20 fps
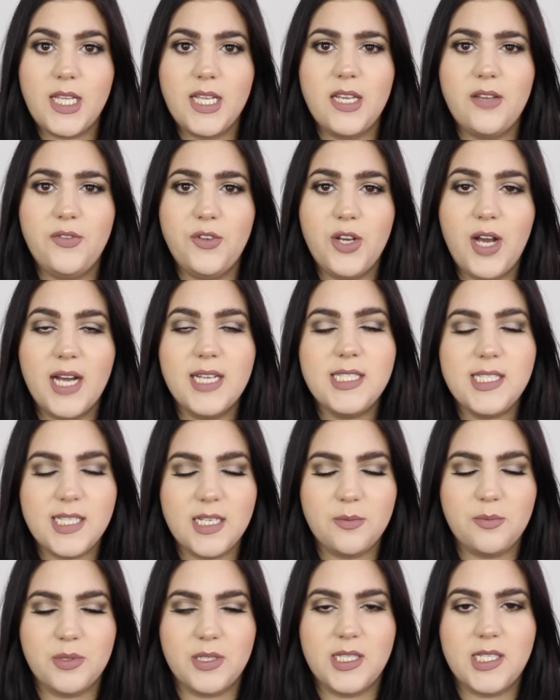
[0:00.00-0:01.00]
If you guys see
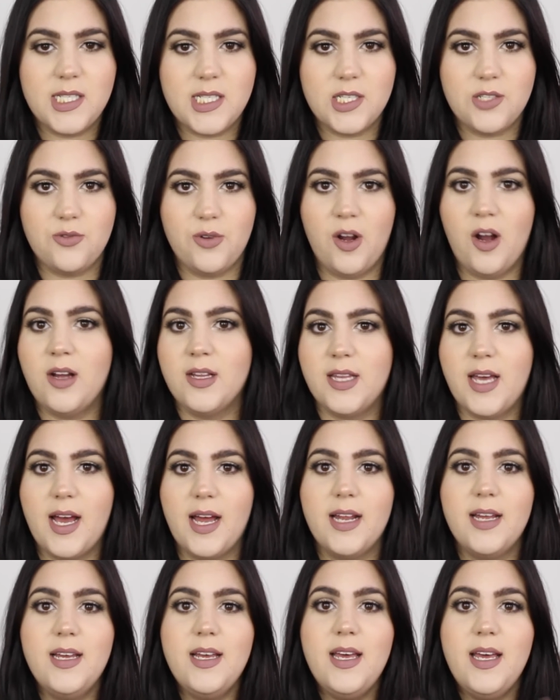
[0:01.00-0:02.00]
it, please disregard
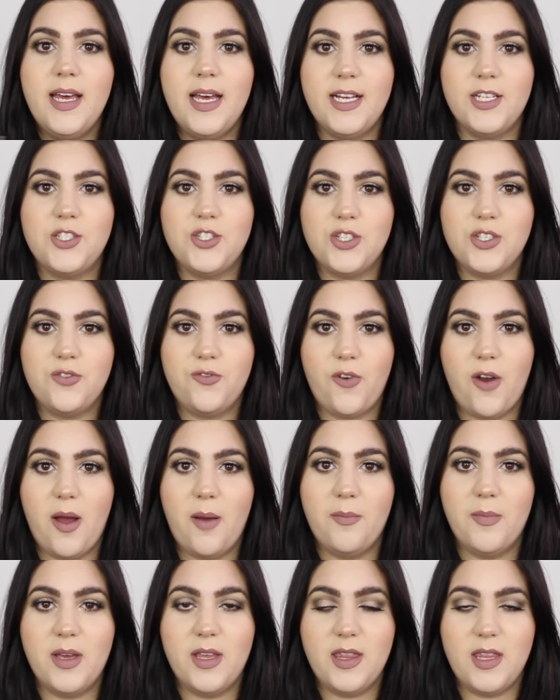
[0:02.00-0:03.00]
that. It's just
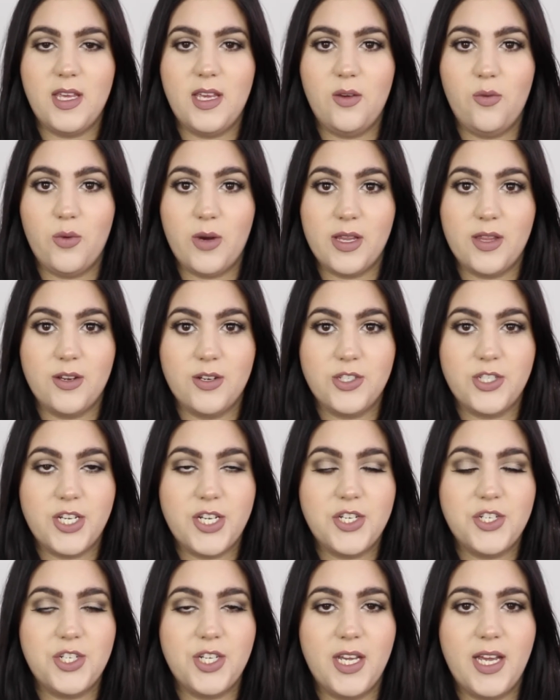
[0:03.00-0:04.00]
from the weather
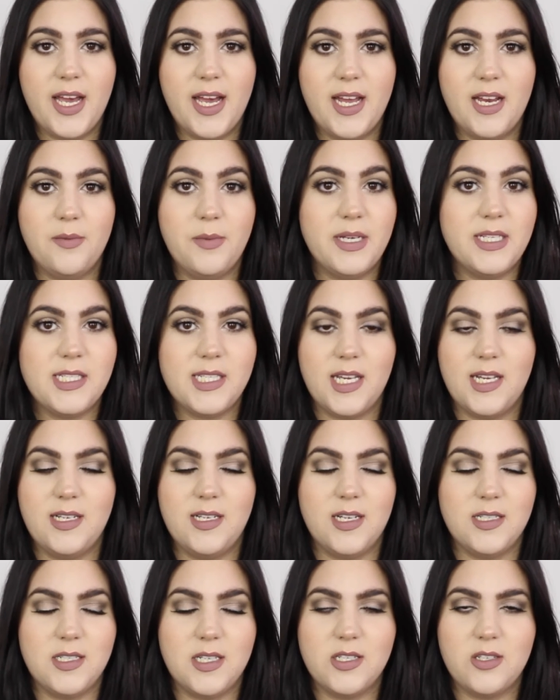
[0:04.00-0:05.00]
changing, and my skin
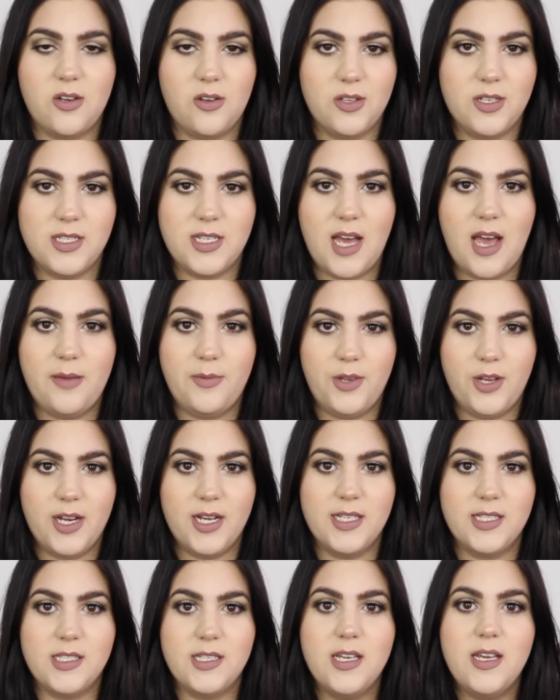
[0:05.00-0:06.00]
does this all the time. You
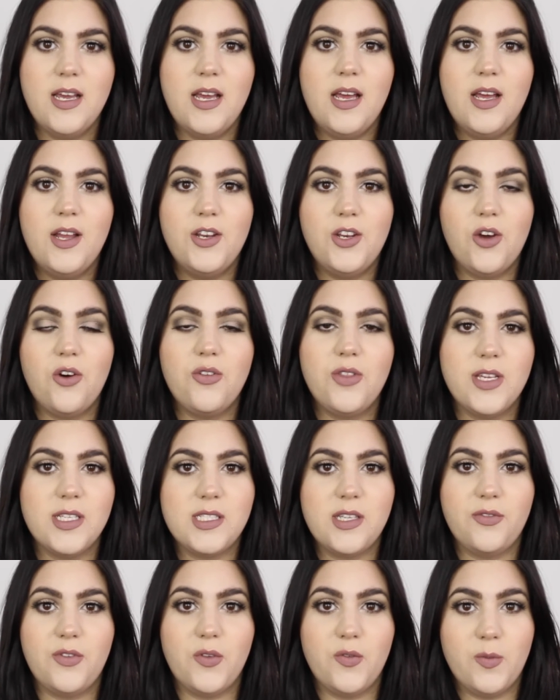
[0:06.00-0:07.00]
guys know
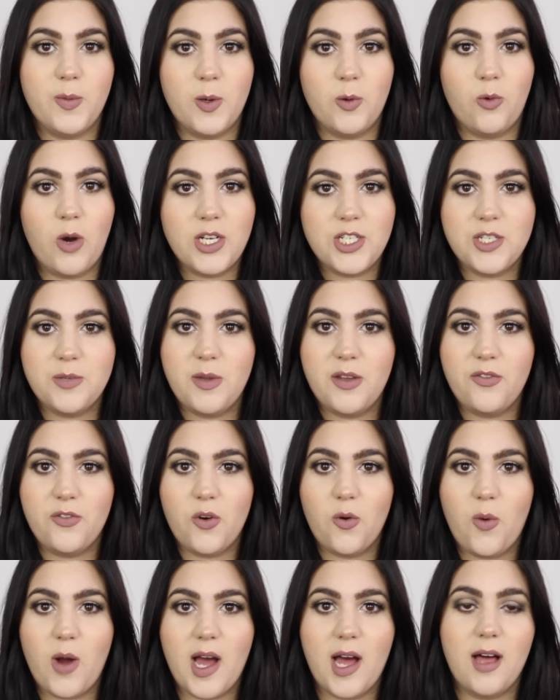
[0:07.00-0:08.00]
this if you've been watching me for
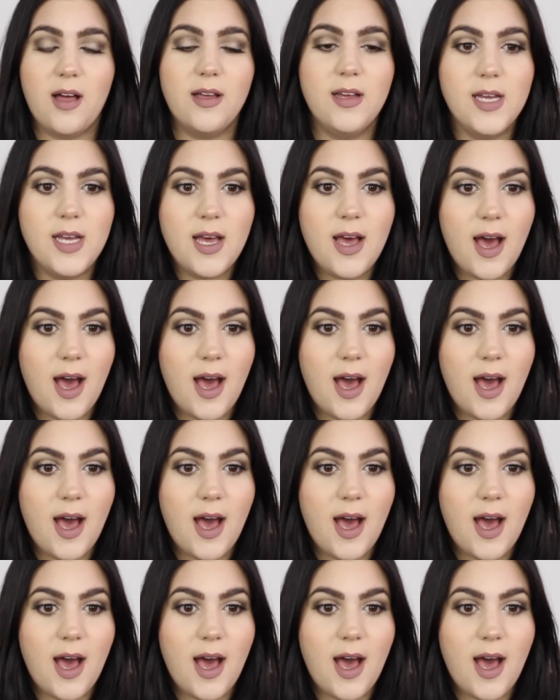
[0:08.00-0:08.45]
a while.